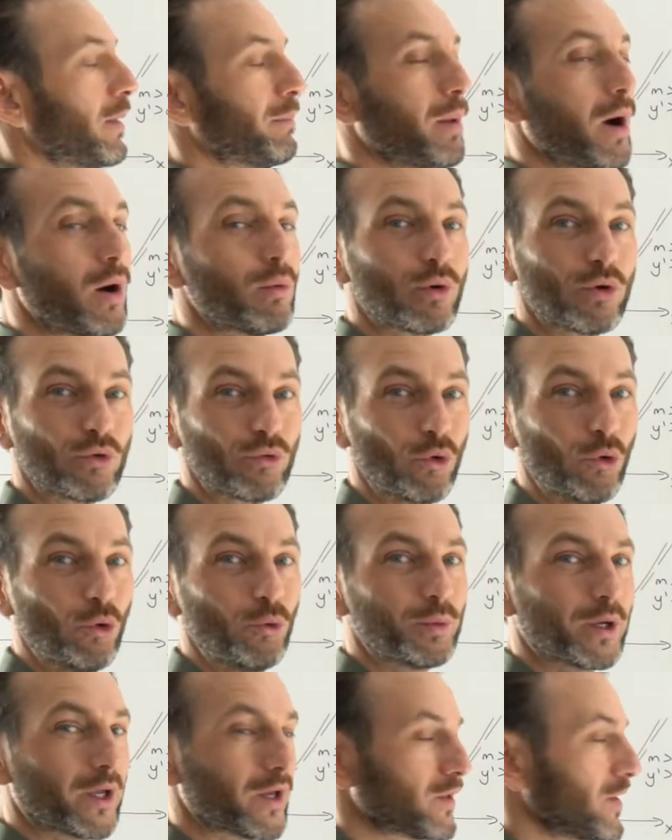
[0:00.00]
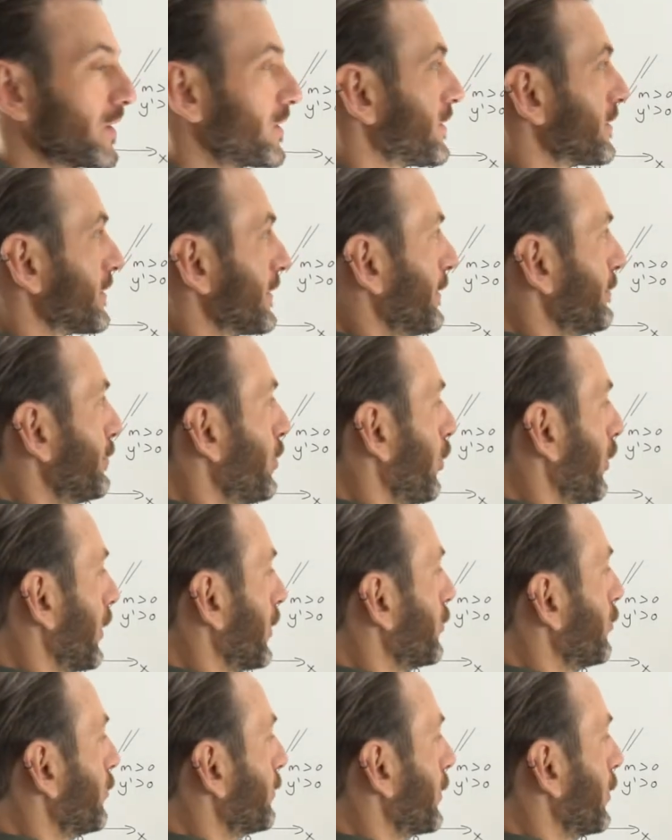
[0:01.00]
power rule, because this is a
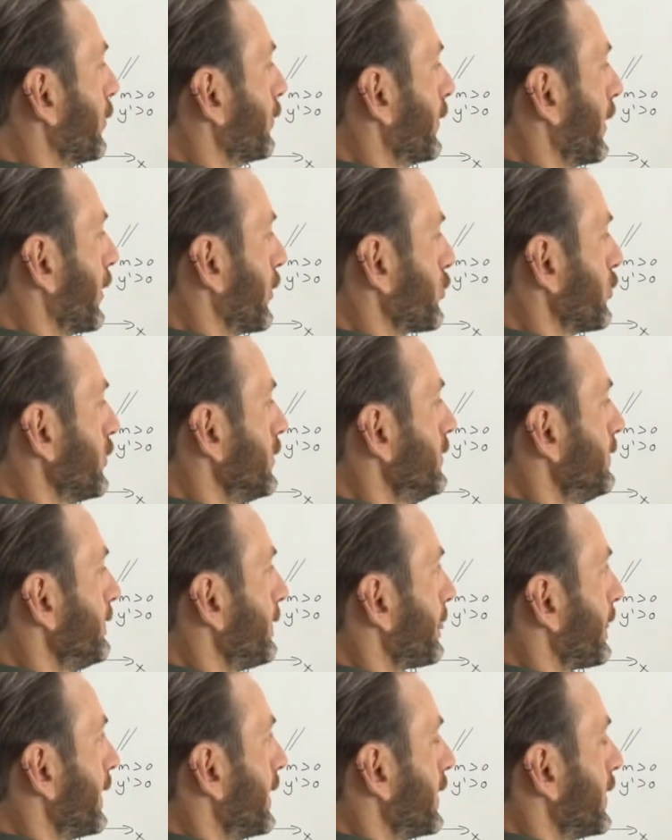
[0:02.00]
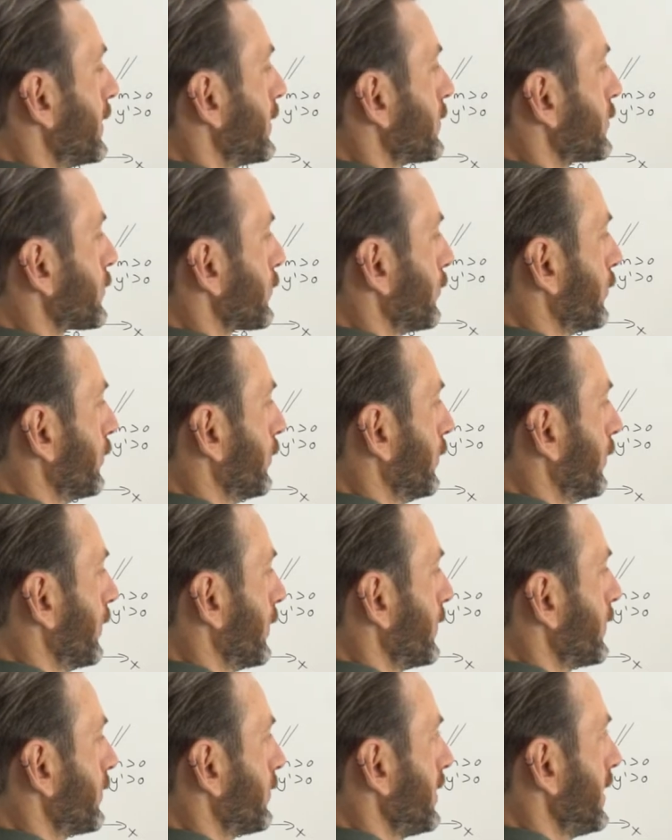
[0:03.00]
polynomial function. So
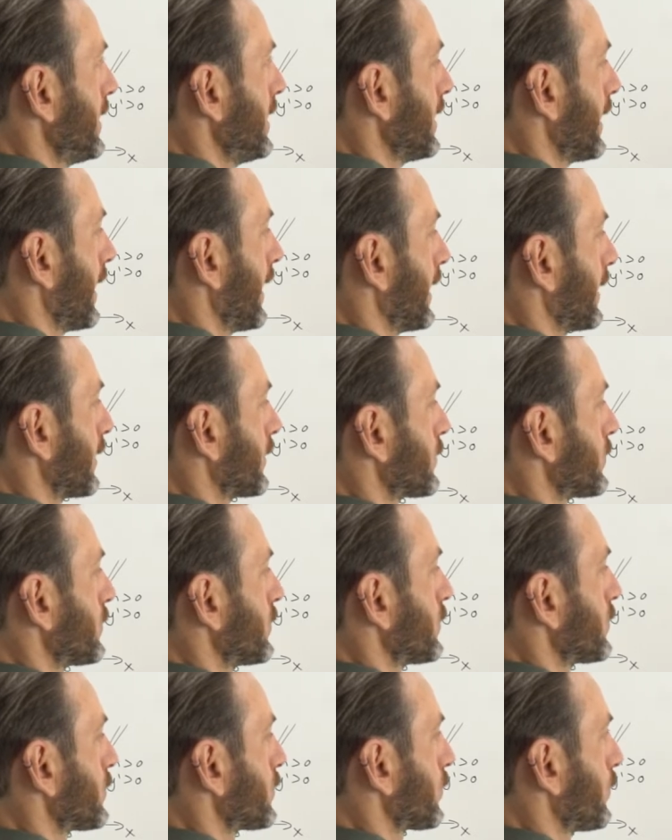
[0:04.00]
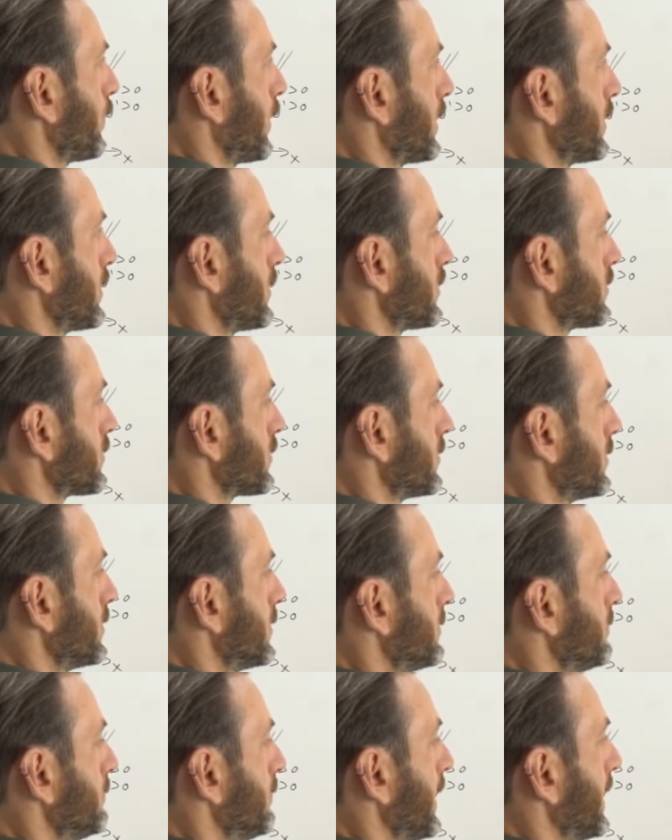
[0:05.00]
3x squared
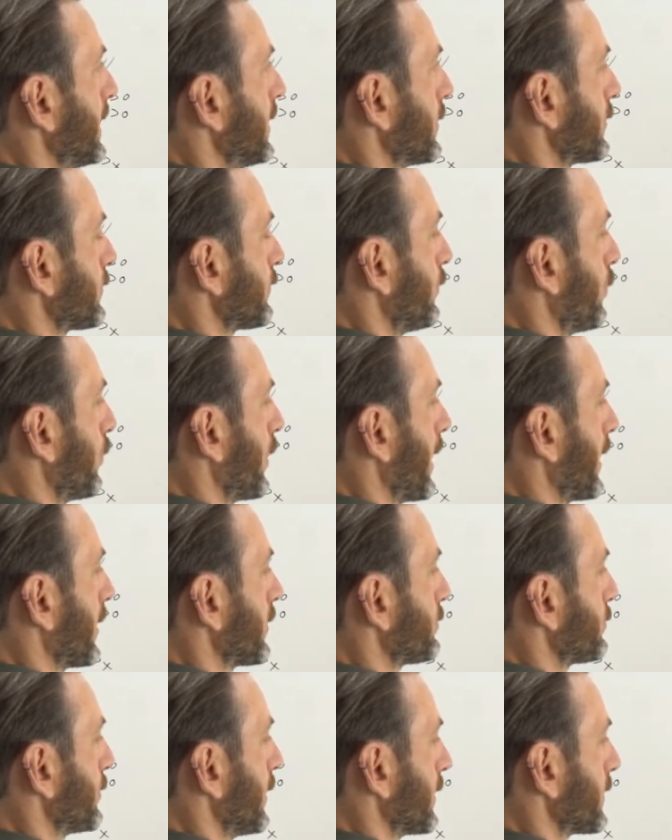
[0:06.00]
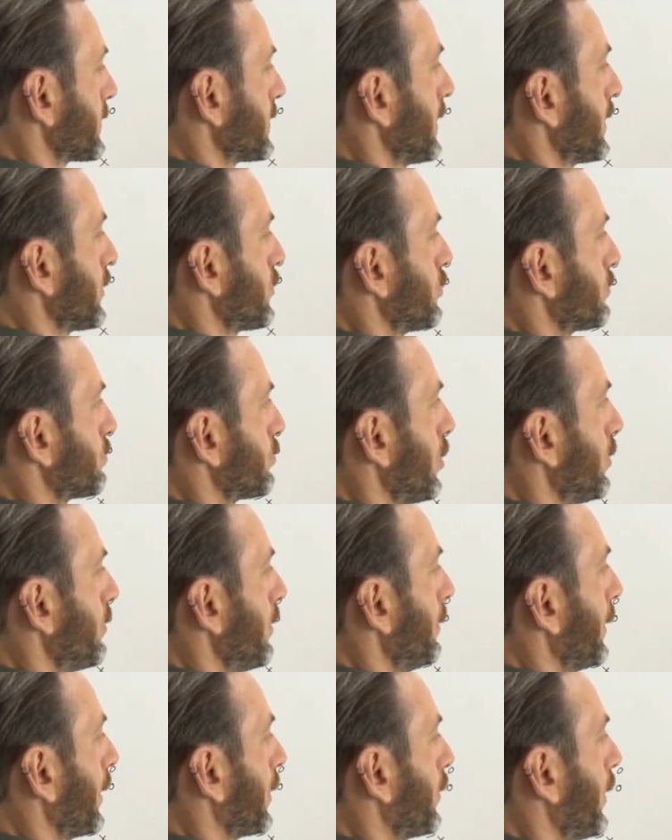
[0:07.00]
minus 4x plus 6. You're
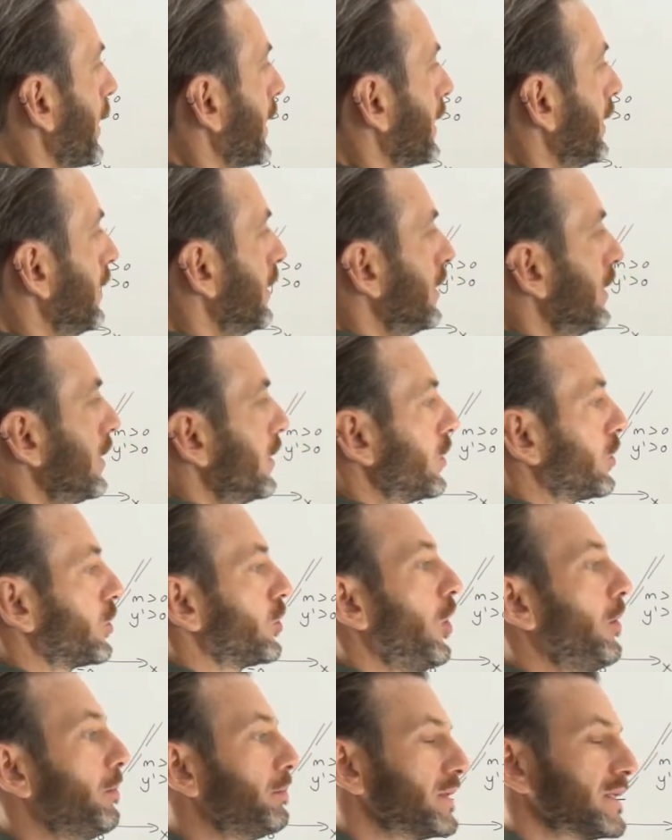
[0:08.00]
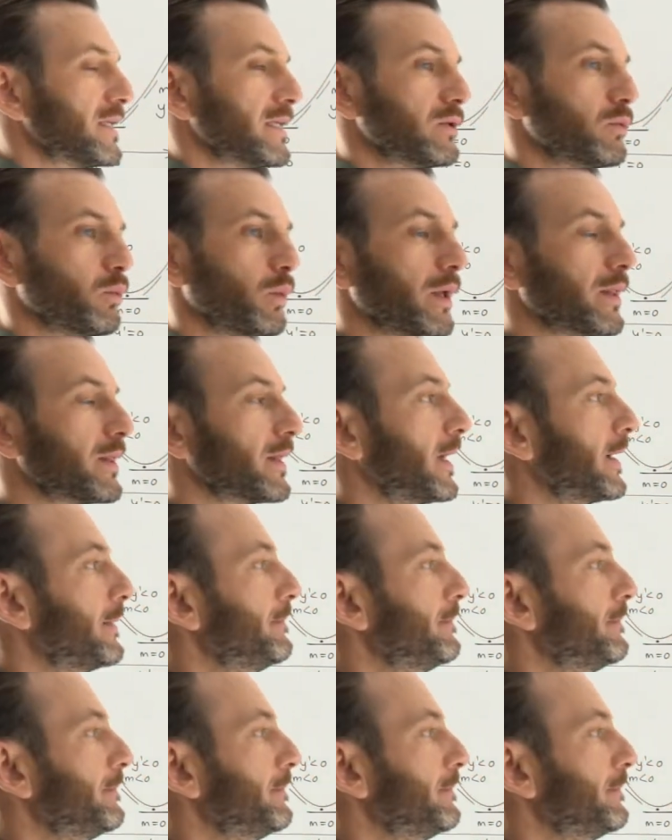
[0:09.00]
probably quite competent with